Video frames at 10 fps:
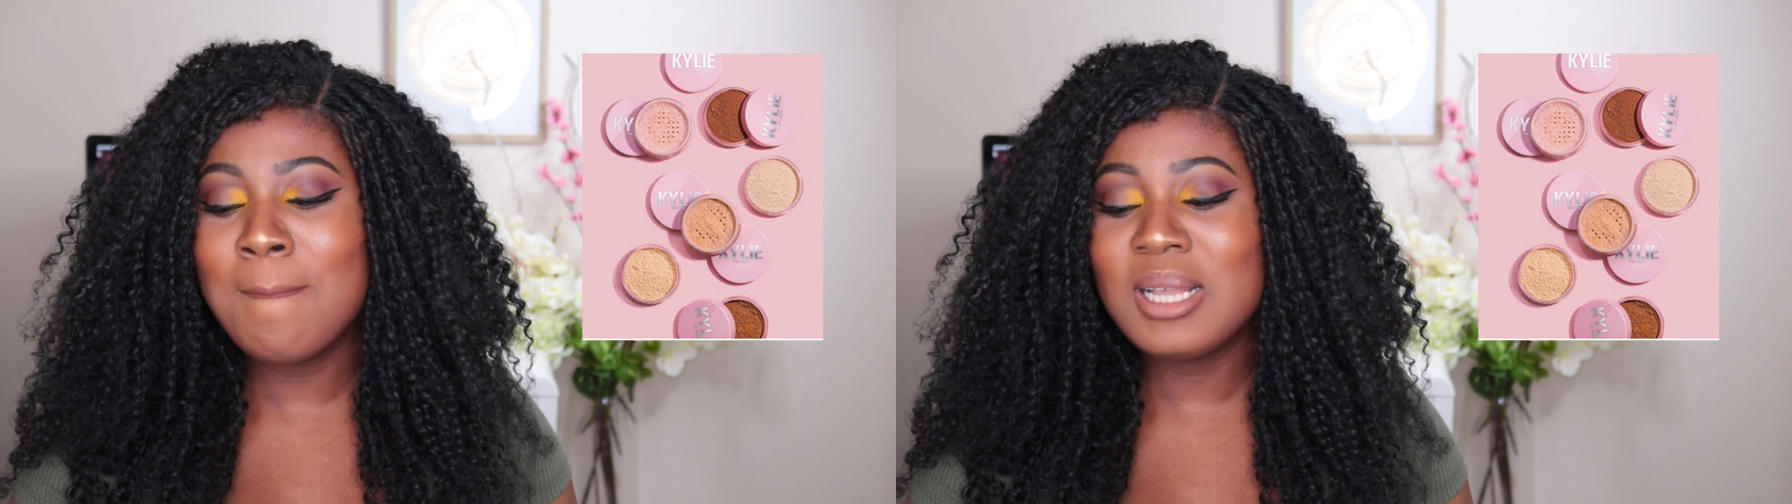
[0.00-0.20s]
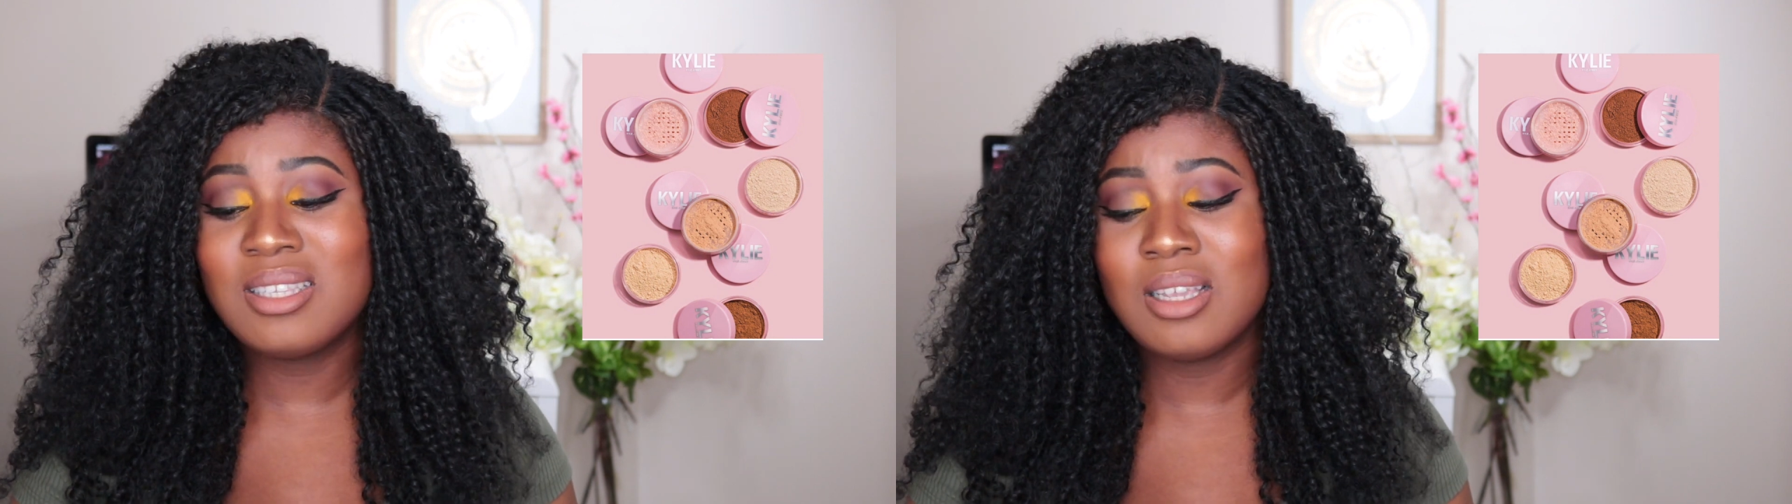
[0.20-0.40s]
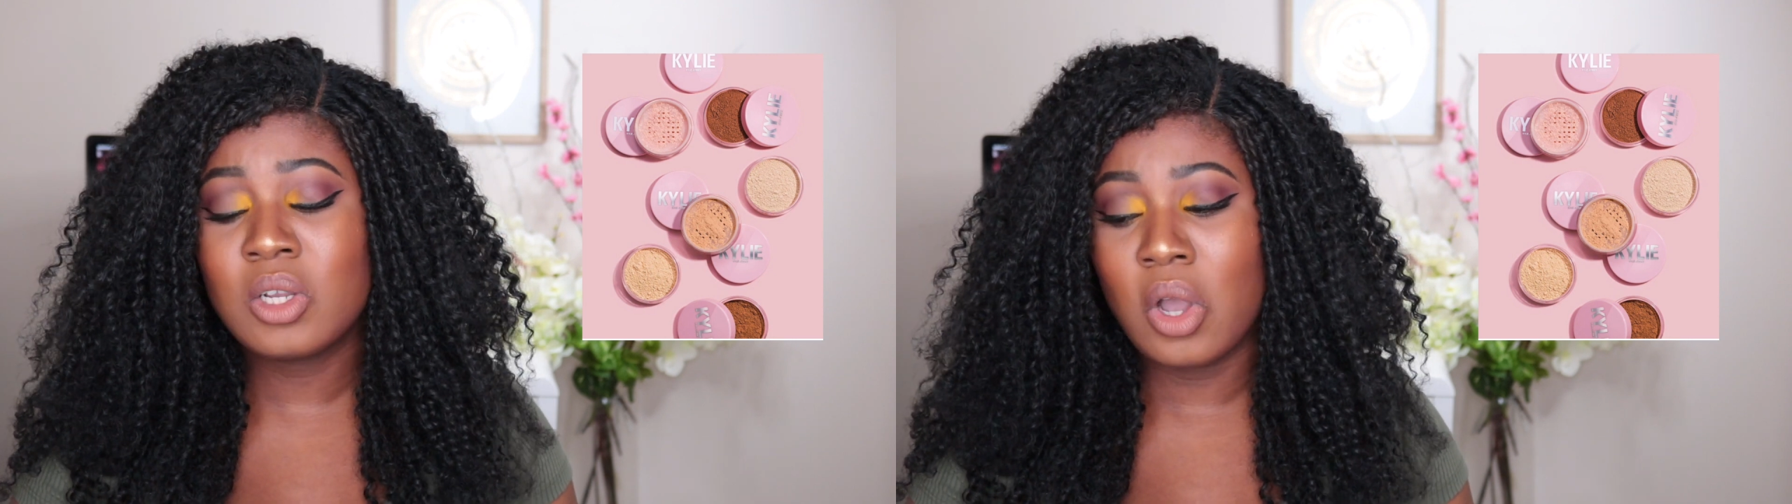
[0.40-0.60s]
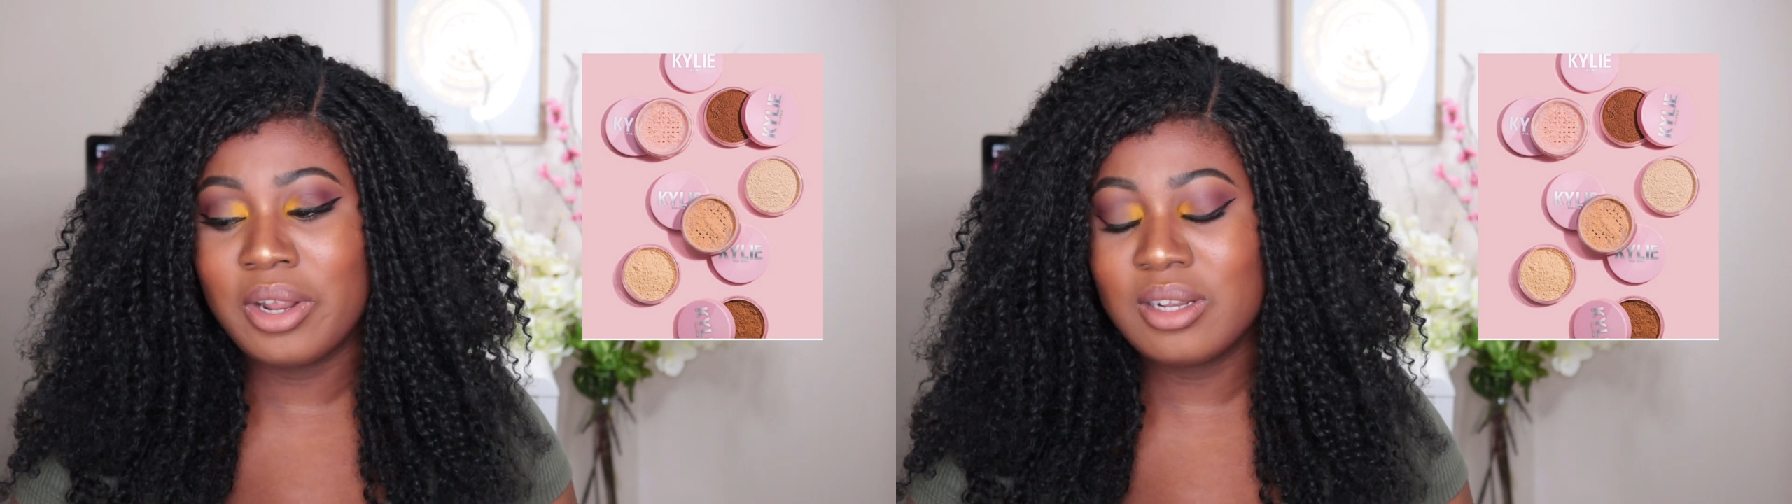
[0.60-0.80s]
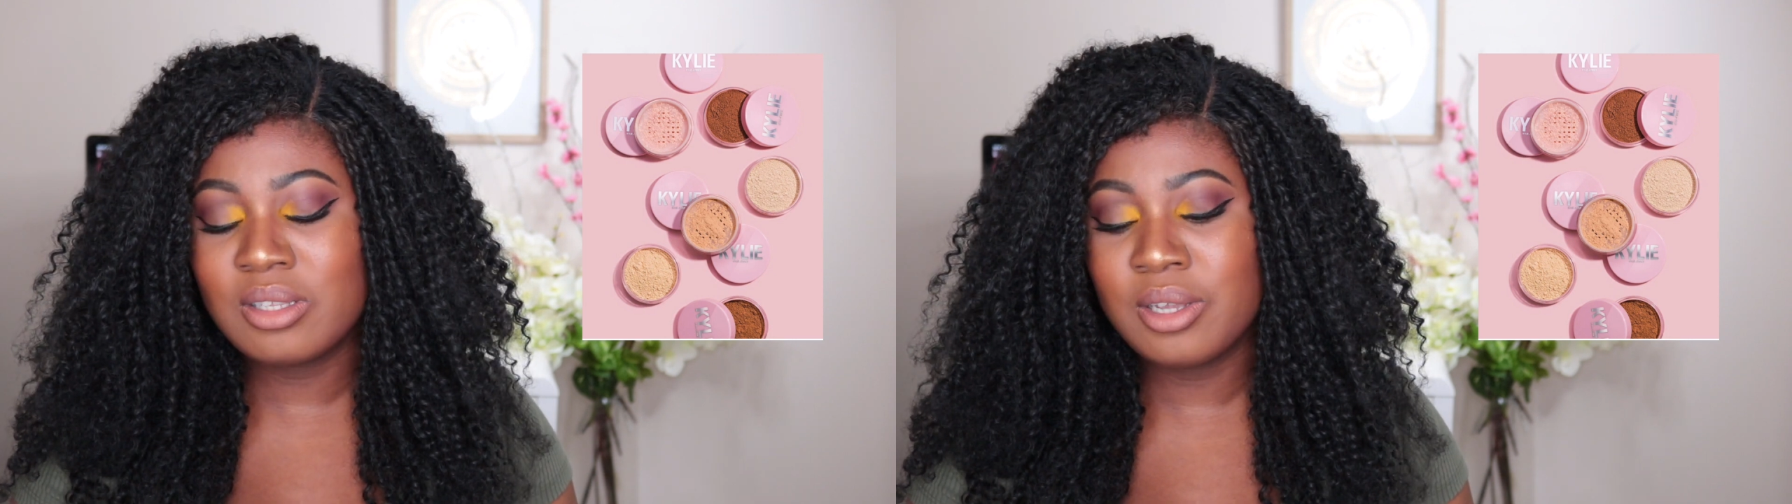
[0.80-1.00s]
since I got
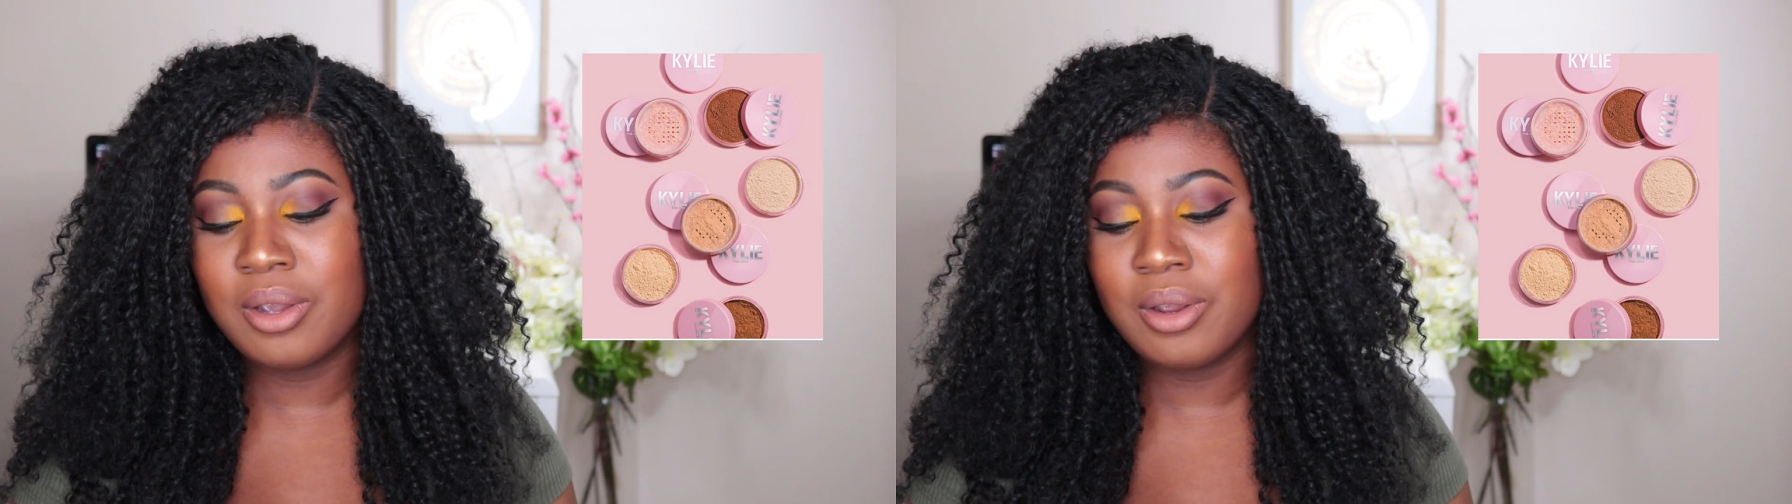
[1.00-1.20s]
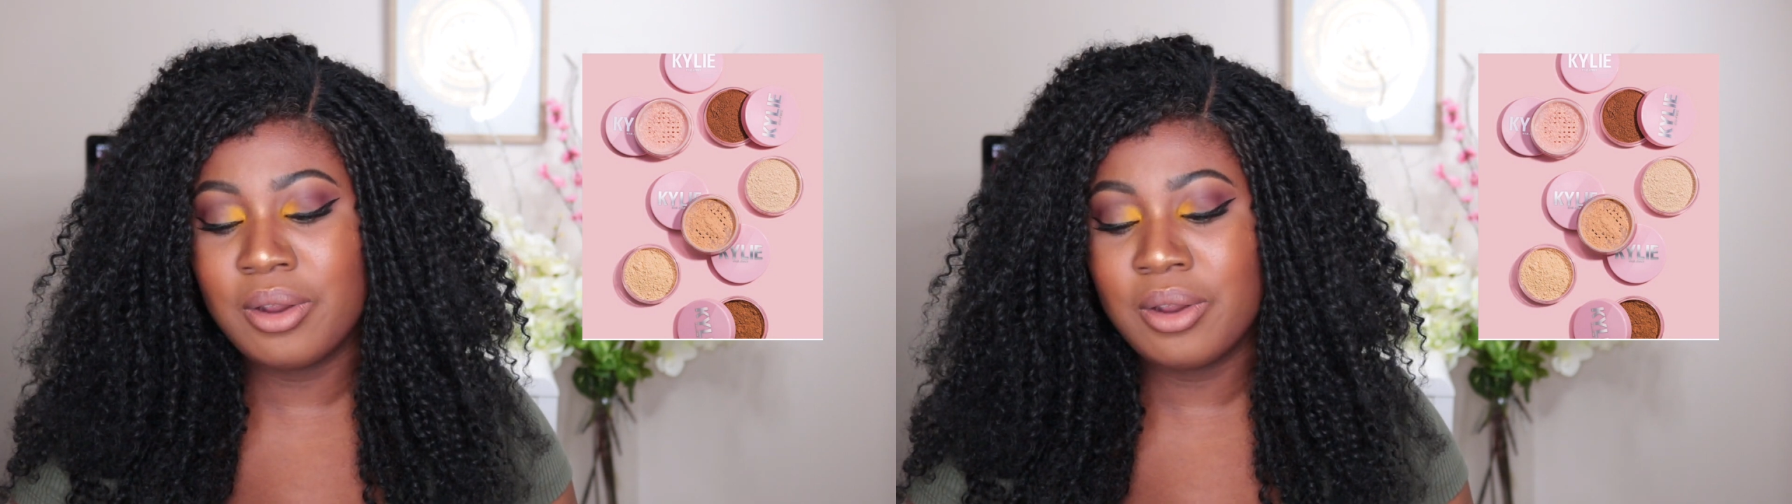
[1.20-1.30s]
it. So